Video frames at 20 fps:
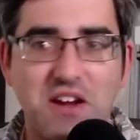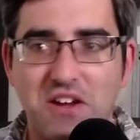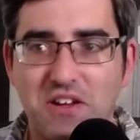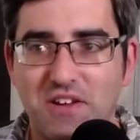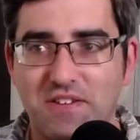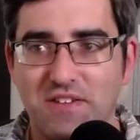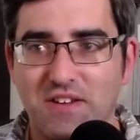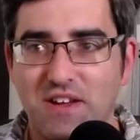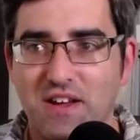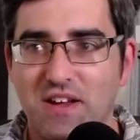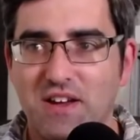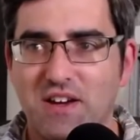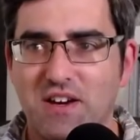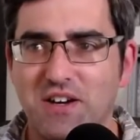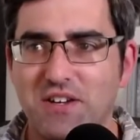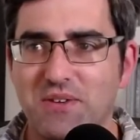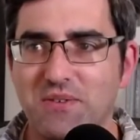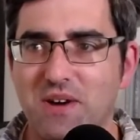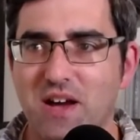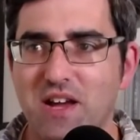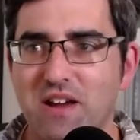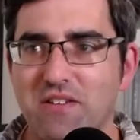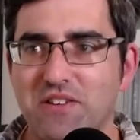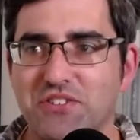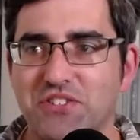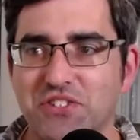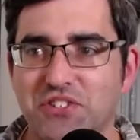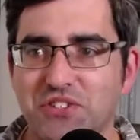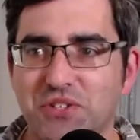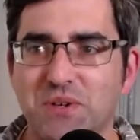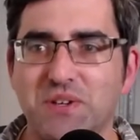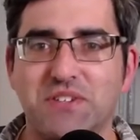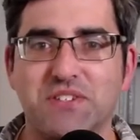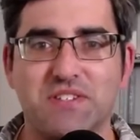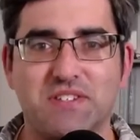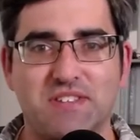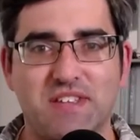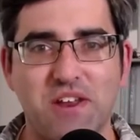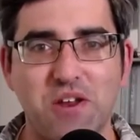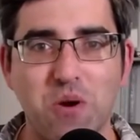You, are you Irish or Jewish?
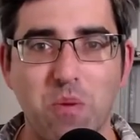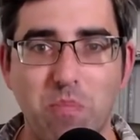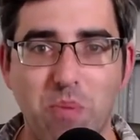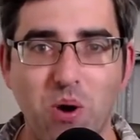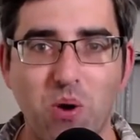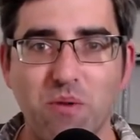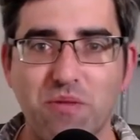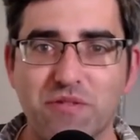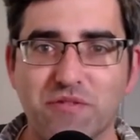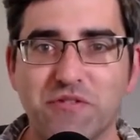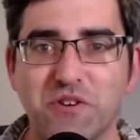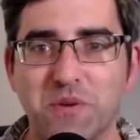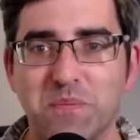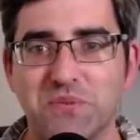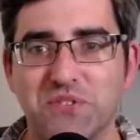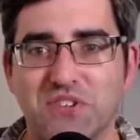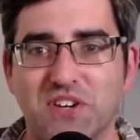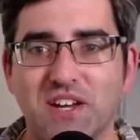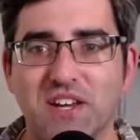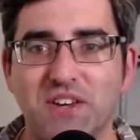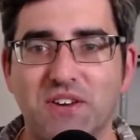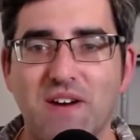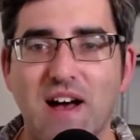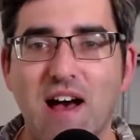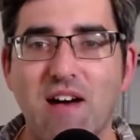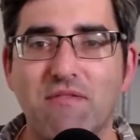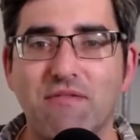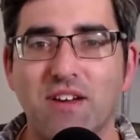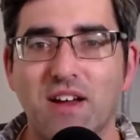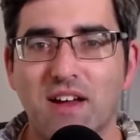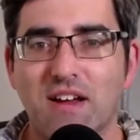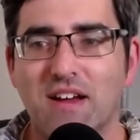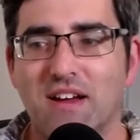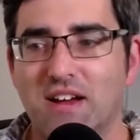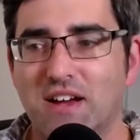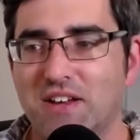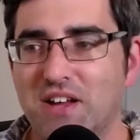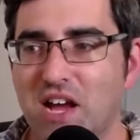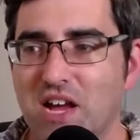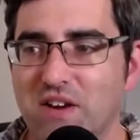Because they know both groups, right? You have
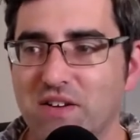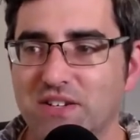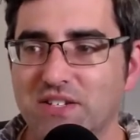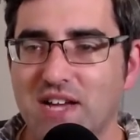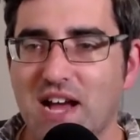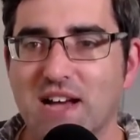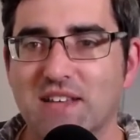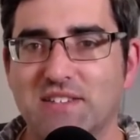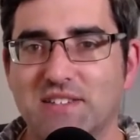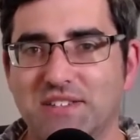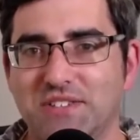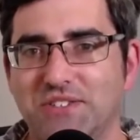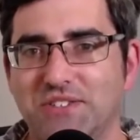an Irish accent, you